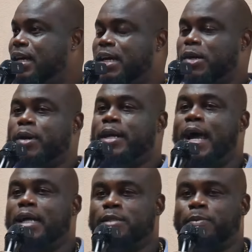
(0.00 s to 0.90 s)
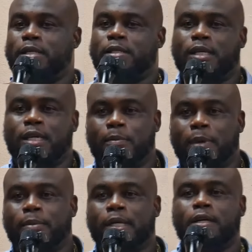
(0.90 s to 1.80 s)
You know, and that speaks to the
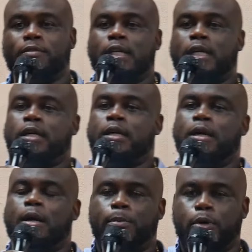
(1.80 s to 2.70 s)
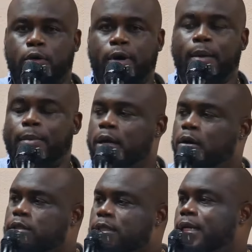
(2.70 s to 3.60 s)
commitment of the program and
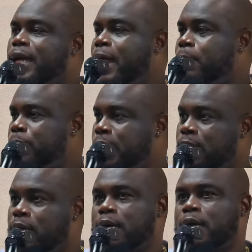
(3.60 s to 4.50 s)
also to the MP